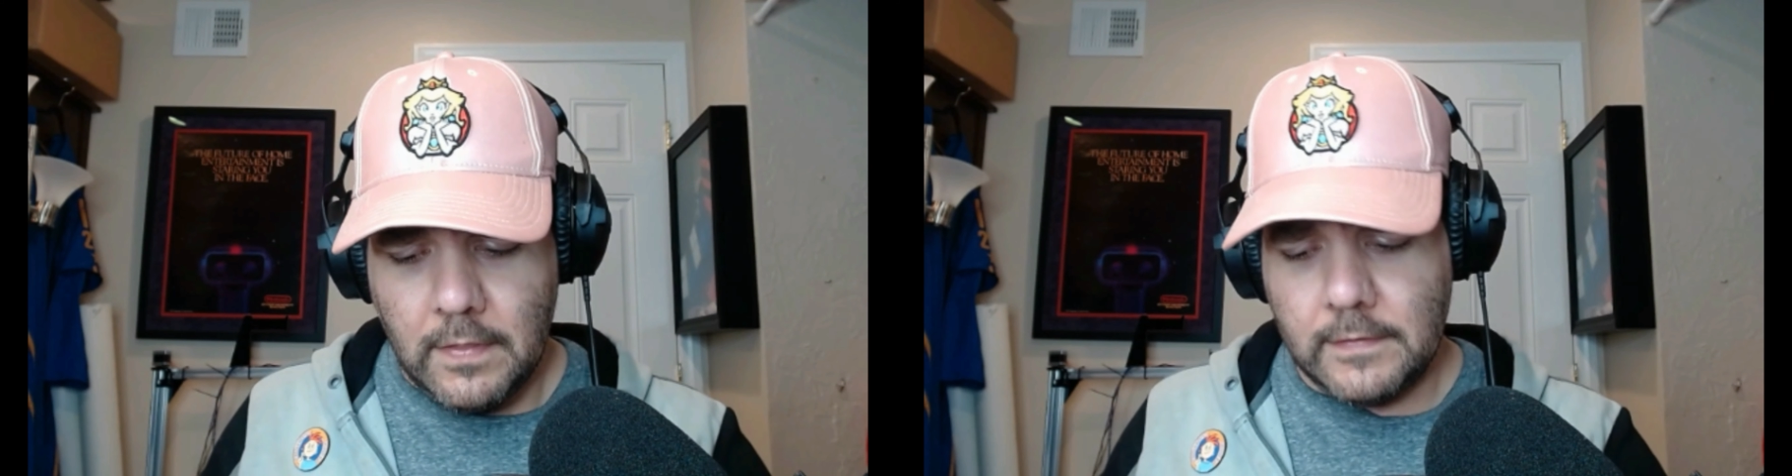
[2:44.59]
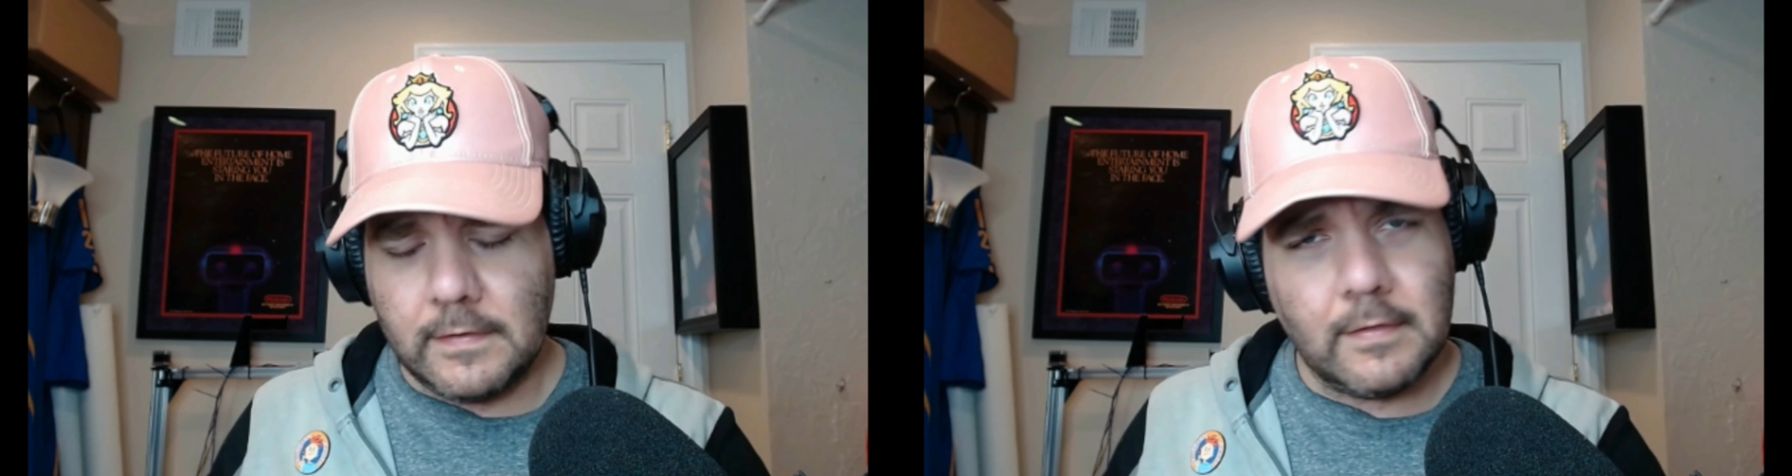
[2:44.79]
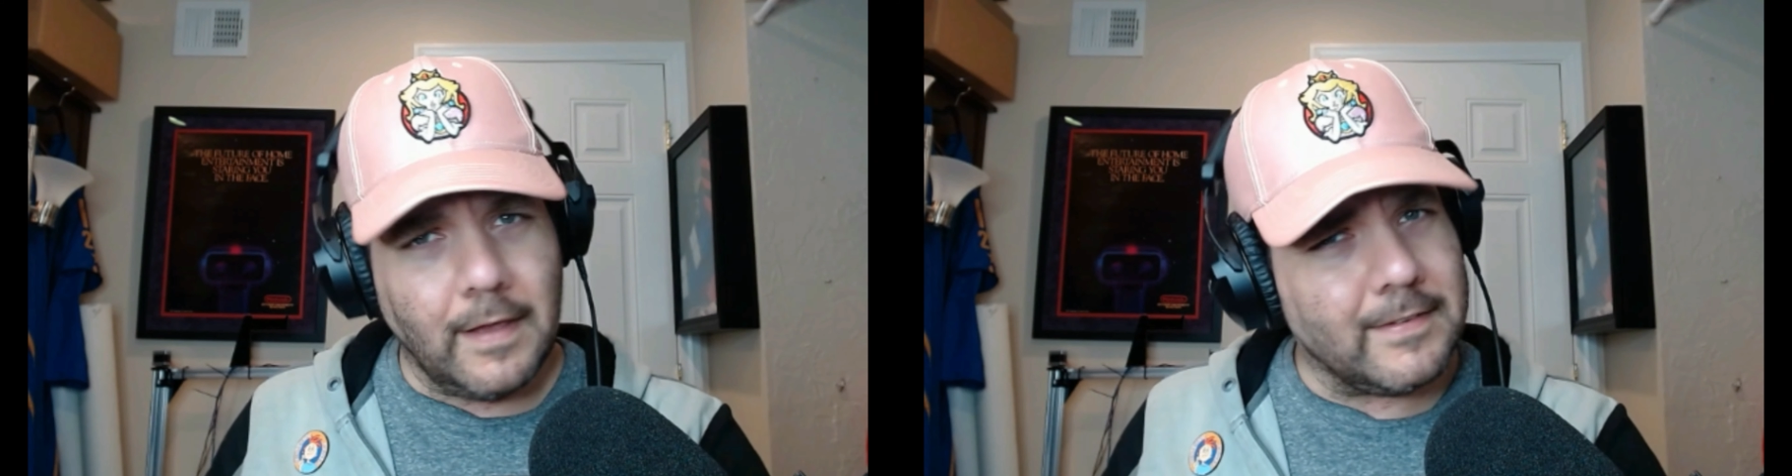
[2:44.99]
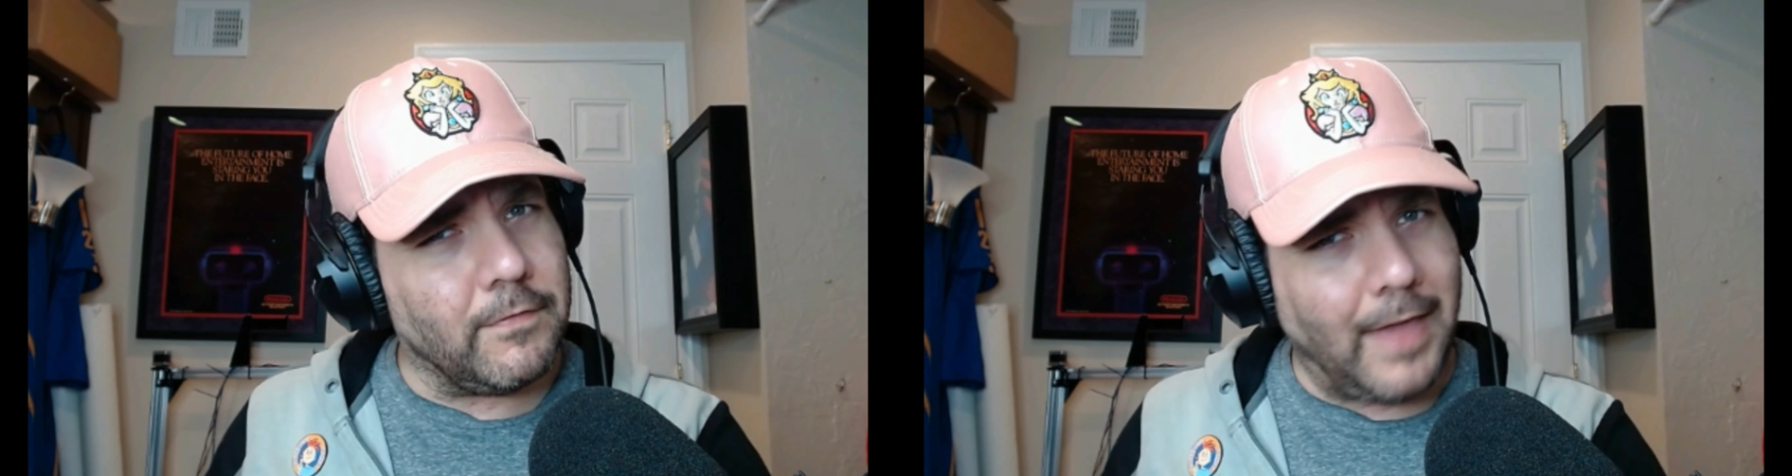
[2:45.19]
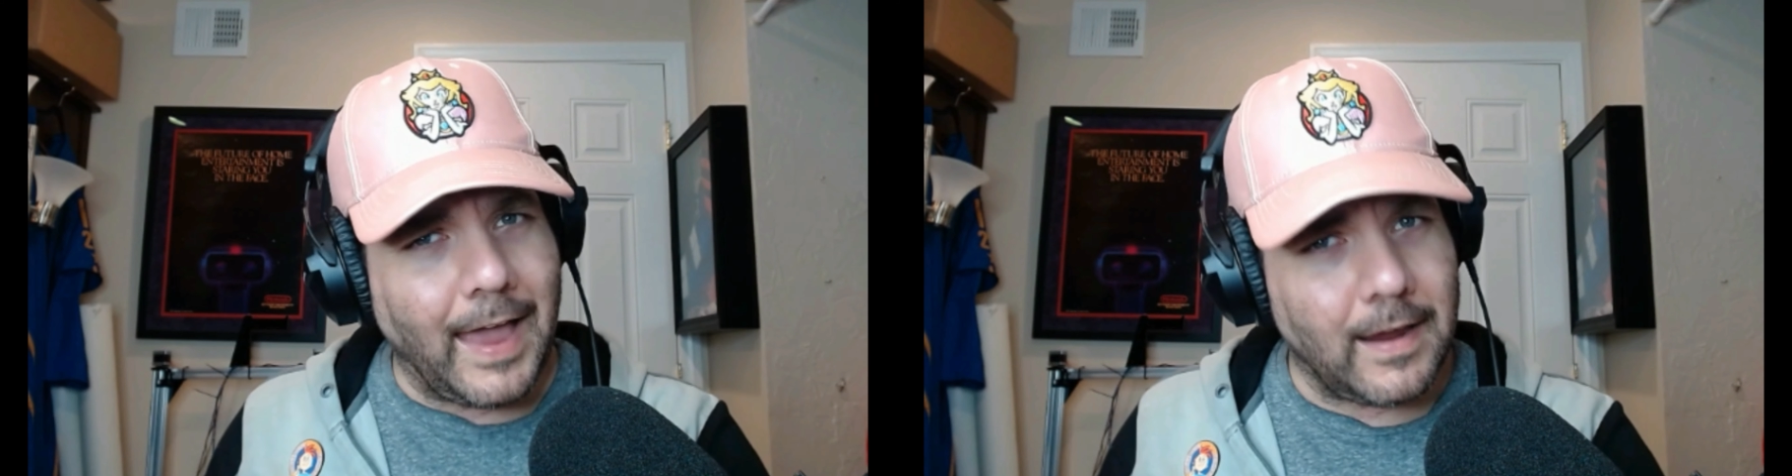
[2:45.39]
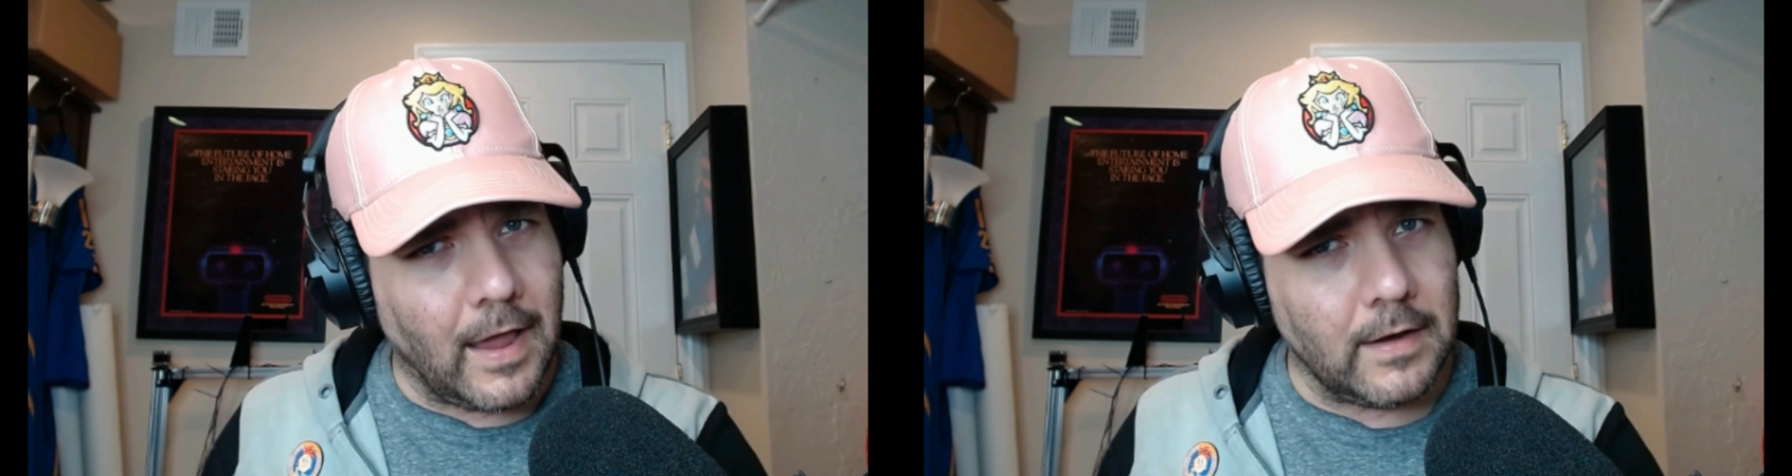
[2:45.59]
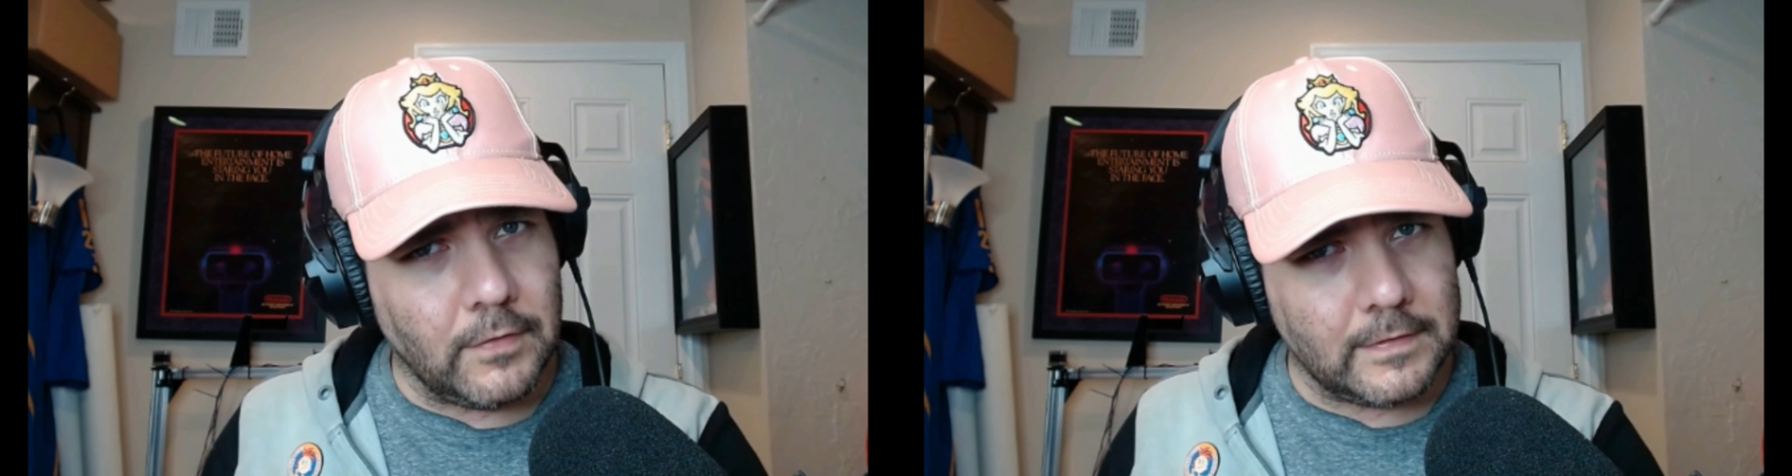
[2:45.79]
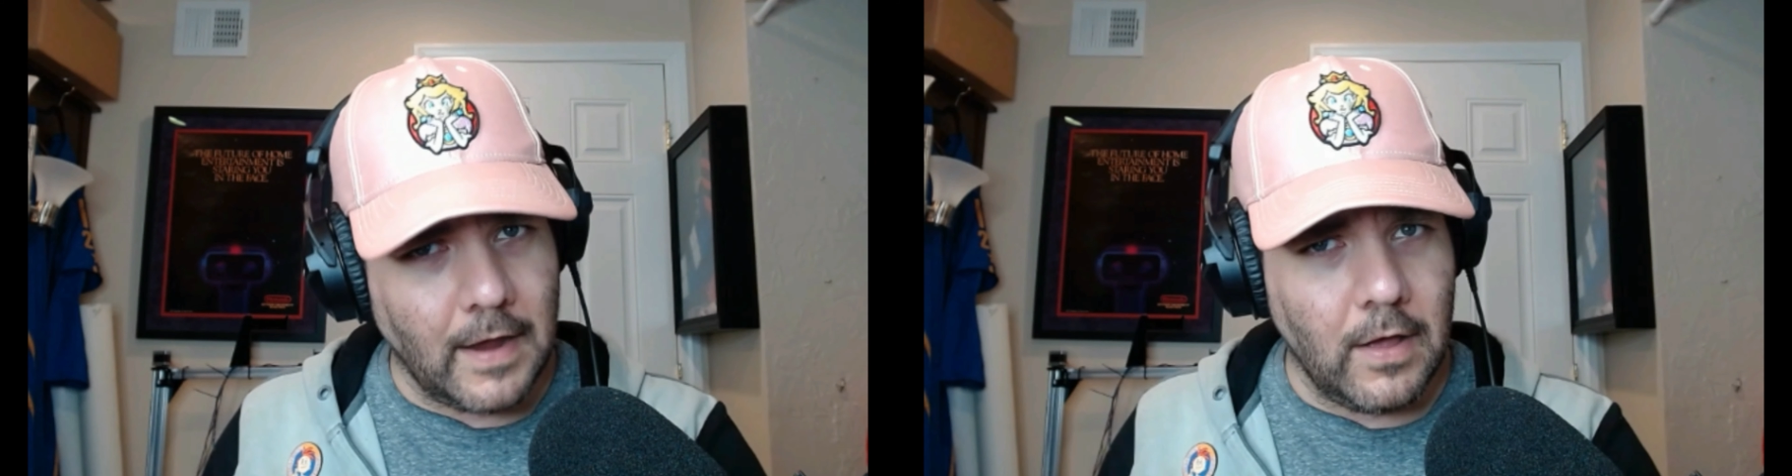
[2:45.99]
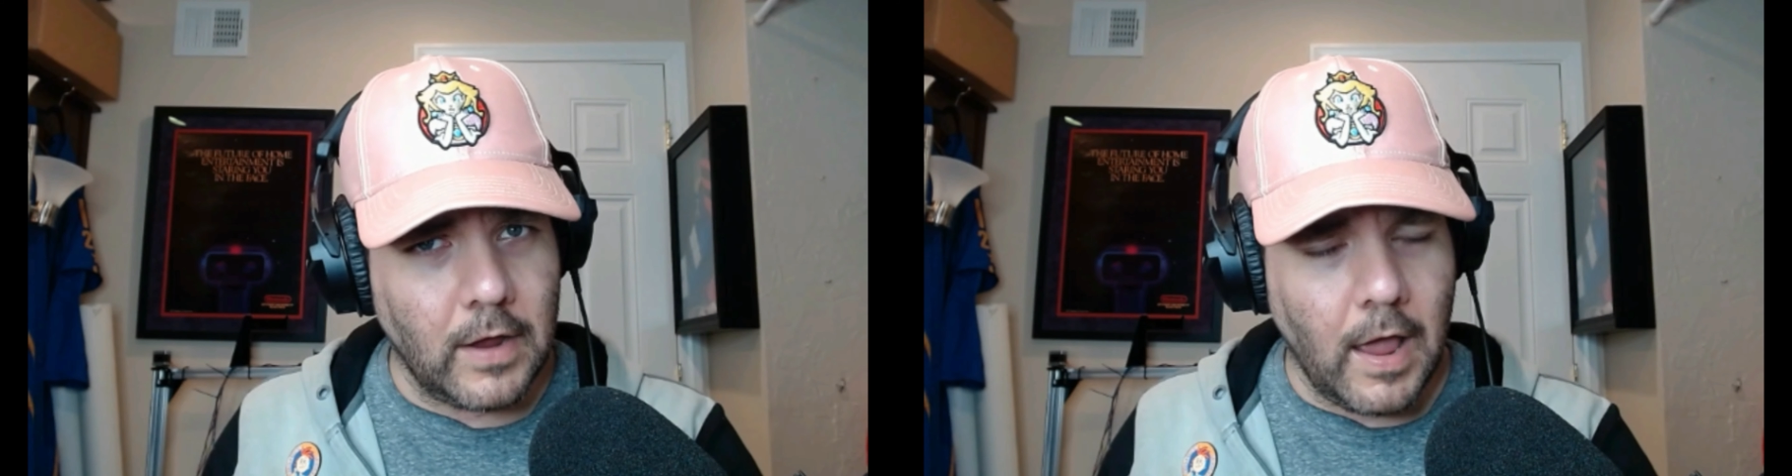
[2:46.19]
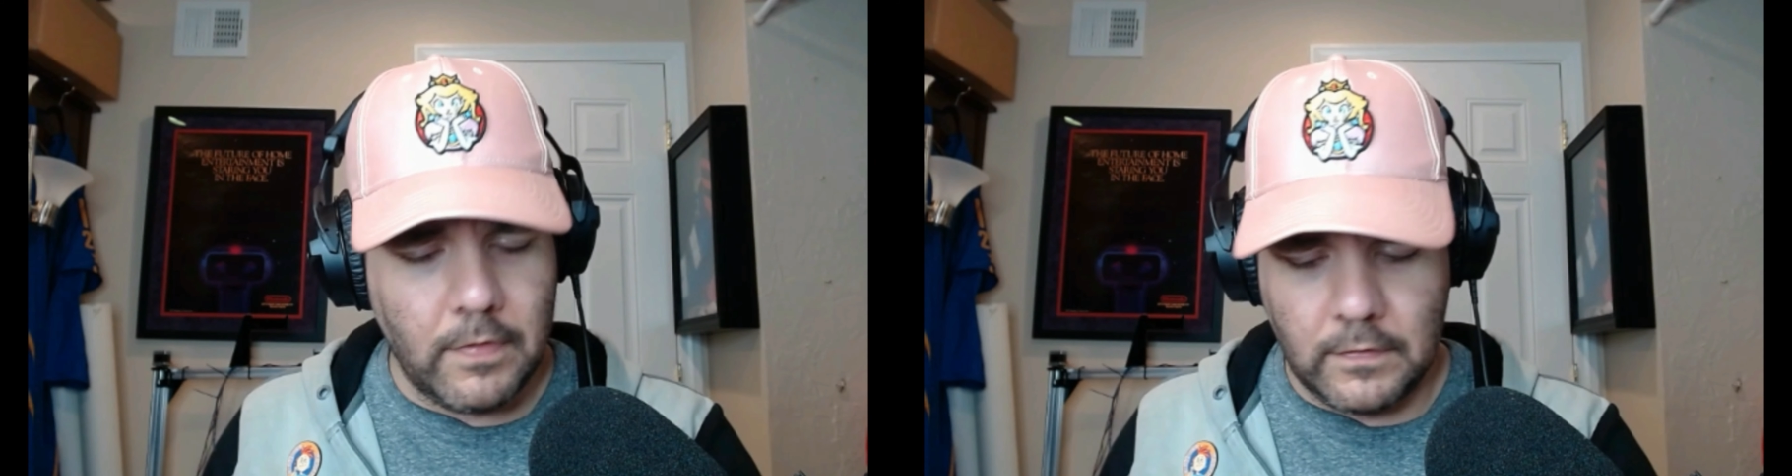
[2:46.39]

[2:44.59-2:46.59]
This is less of that kind of a style guide.